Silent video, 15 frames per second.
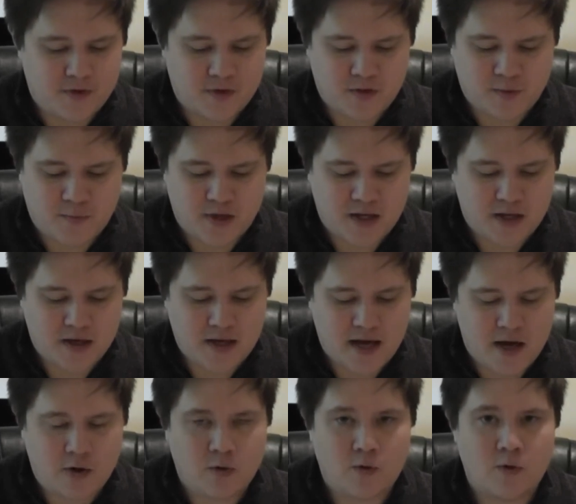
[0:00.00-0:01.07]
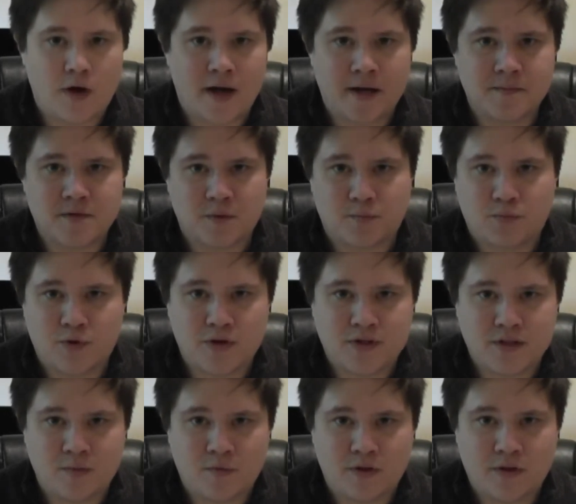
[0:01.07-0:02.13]
Depending on how items are
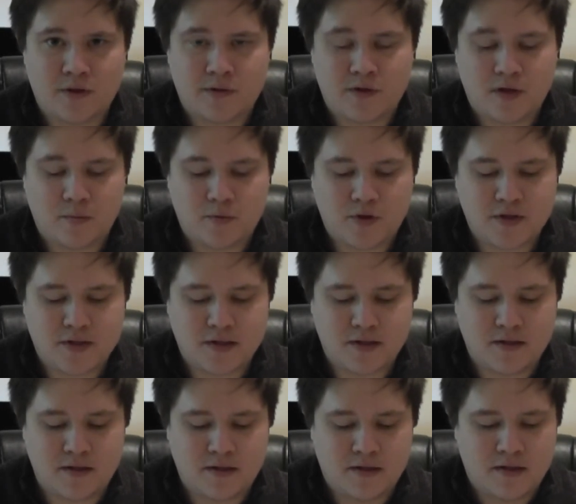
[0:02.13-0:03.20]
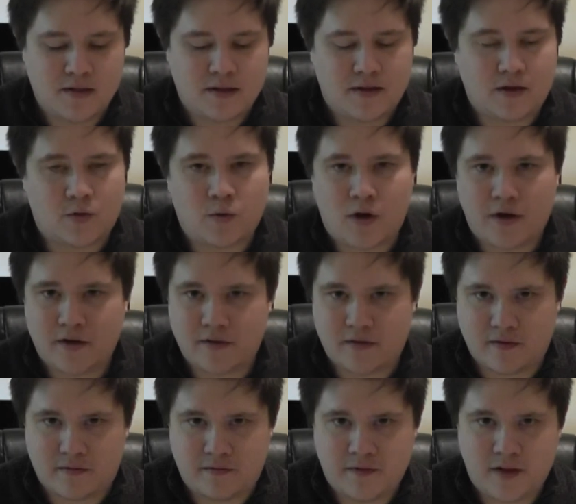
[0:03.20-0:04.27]
printed when they're 3D printed, the quality of
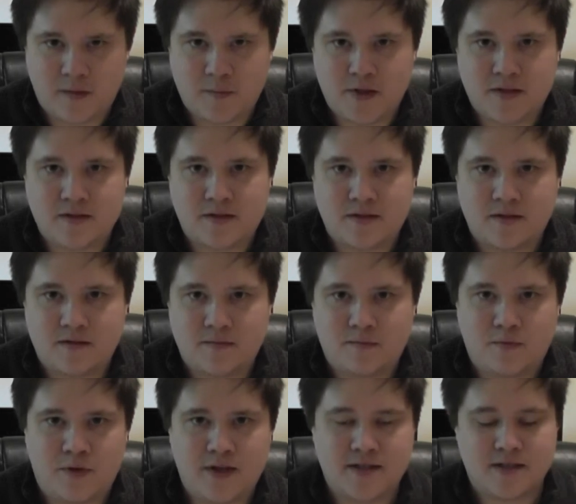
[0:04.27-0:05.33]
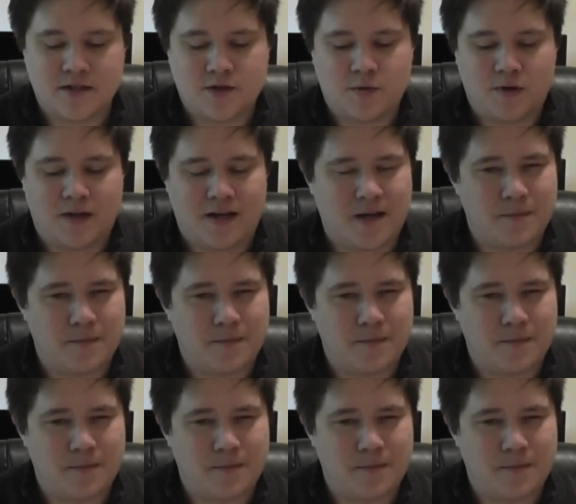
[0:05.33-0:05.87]
the filament plays into it a lot.